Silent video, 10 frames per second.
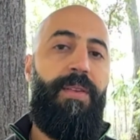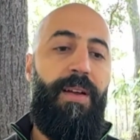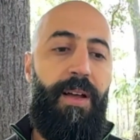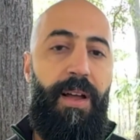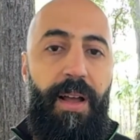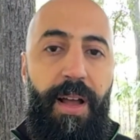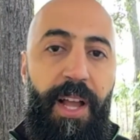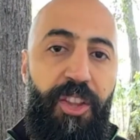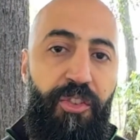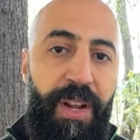
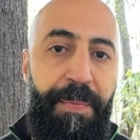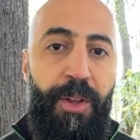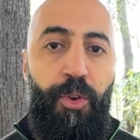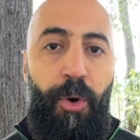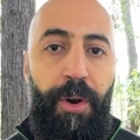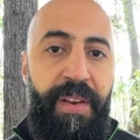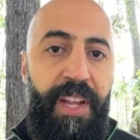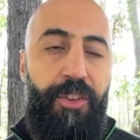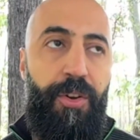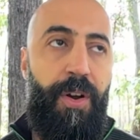a treatment
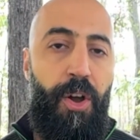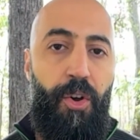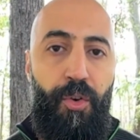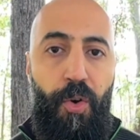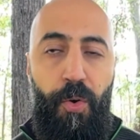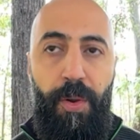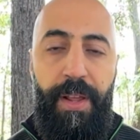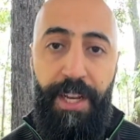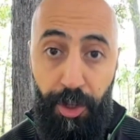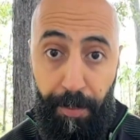coordinator role
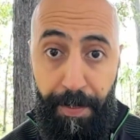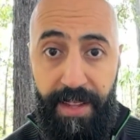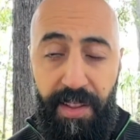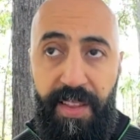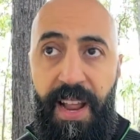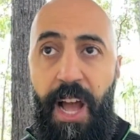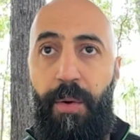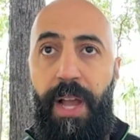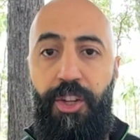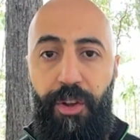in your practice and how
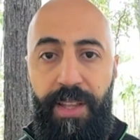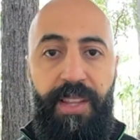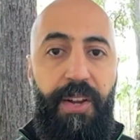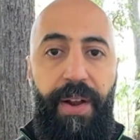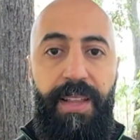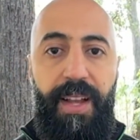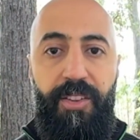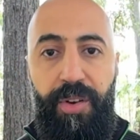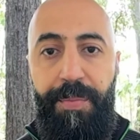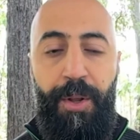can you integrate a
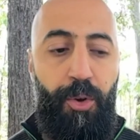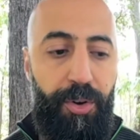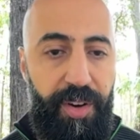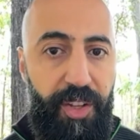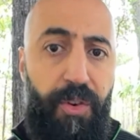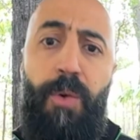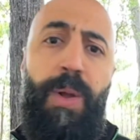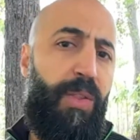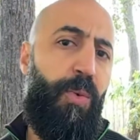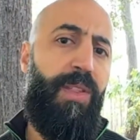treatment coordinator. And
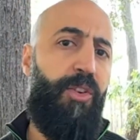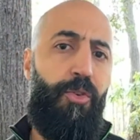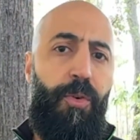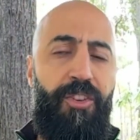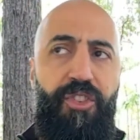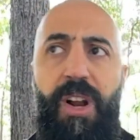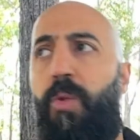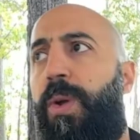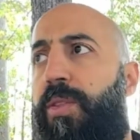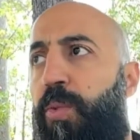what's the role in general?
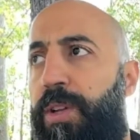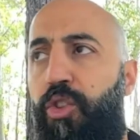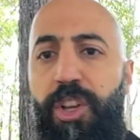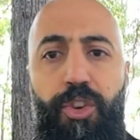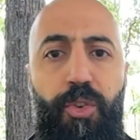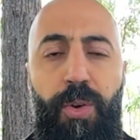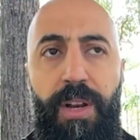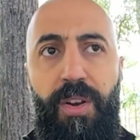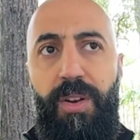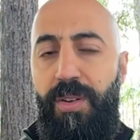What does he do?
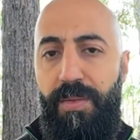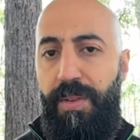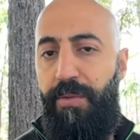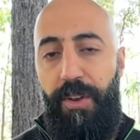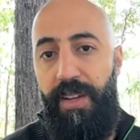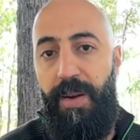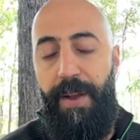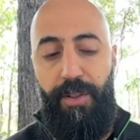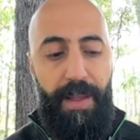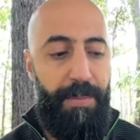And if you hear
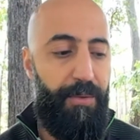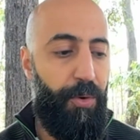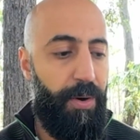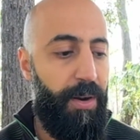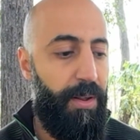about that before.